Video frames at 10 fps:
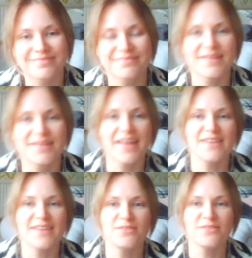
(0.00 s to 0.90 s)
Hi
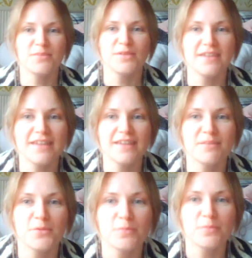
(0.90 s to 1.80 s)
everybody, I'm
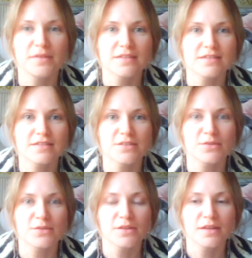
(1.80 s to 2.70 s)
hoping this is all
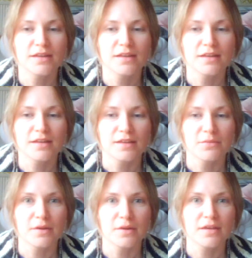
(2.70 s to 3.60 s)

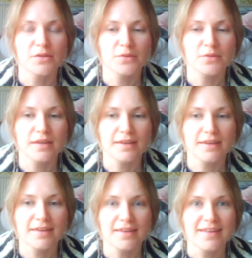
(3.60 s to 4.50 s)
working okay.
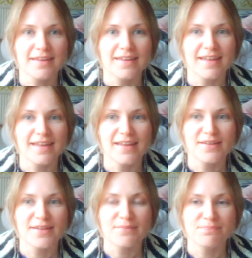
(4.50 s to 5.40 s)

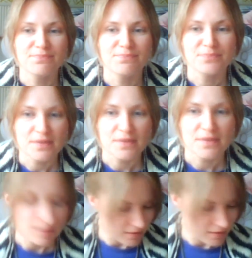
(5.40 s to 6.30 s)
Um,
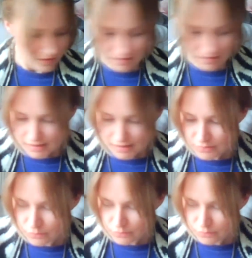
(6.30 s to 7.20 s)
I
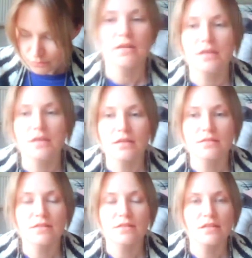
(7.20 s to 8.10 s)
know that my
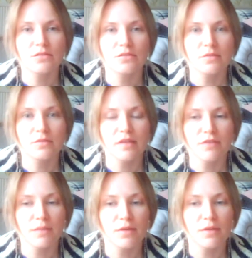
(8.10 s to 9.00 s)
sister was having a
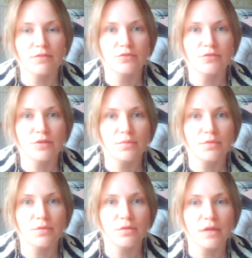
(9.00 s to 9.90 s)
bit of
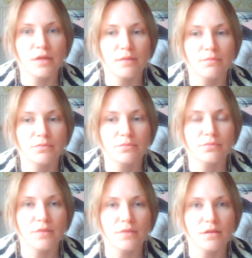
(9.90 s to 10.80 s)
trouble
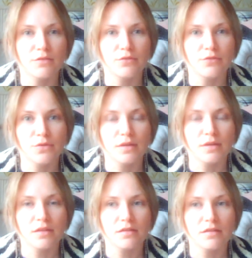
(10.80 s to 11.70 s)
viewing
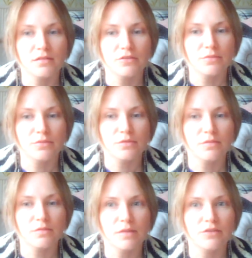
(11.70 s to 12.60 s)
this. She wasn't
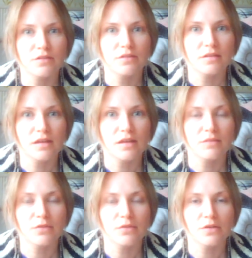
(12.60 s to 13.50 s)
managing to get in with
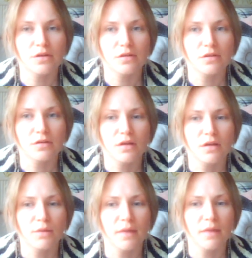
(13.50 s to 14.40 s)
her
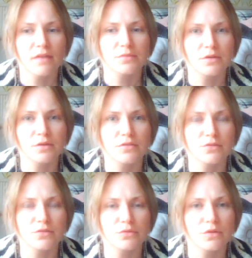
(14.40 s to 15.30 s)
password, so